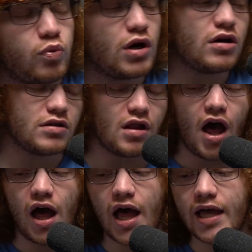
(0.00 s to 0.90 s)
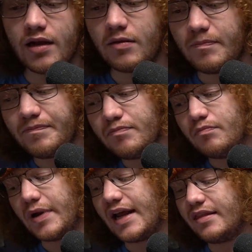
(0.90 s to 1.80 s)
There were of- a lot,
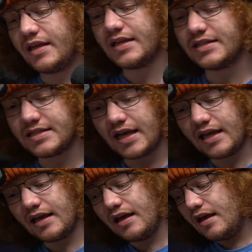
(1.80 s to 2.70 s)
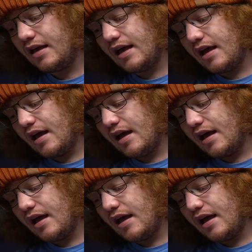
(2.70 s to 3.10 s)
but I think it's like I.